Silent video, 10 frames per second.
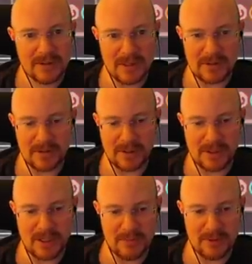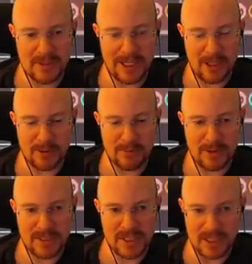also a good combo, halberd
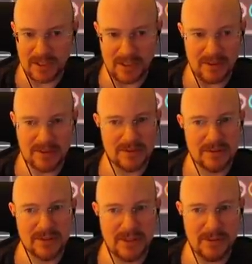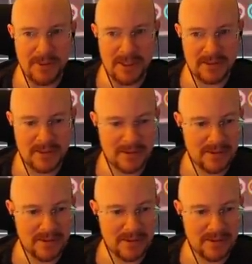plus anything. Get wrecked.